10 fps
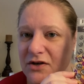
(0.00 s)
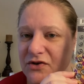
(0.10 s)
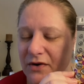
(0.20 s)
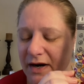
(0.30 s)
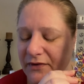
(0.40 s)

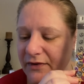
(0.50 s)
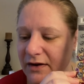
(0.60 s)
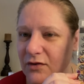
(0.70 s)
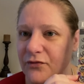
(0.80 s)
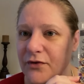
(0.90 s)
Try
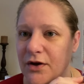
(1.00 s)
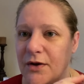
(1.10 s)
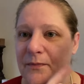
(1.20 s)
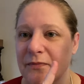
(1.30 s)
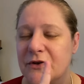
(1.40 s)
think of
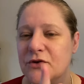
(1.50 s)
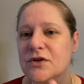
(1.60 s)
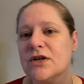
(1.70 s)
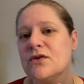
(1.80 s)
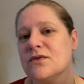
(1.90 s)
the
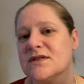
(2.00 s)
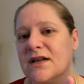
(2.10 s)
unicorns